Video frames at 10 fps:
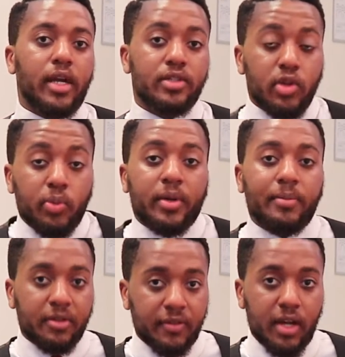actually open
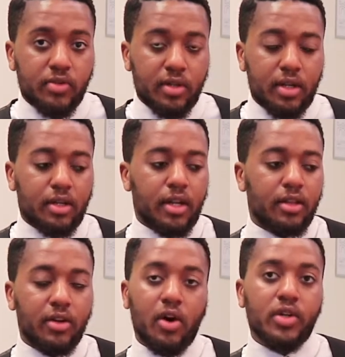factory and
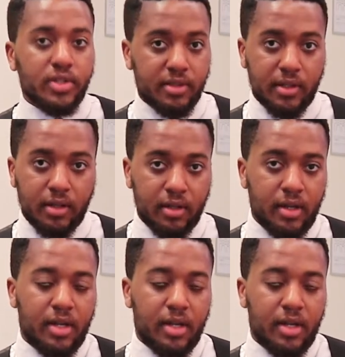the costs, and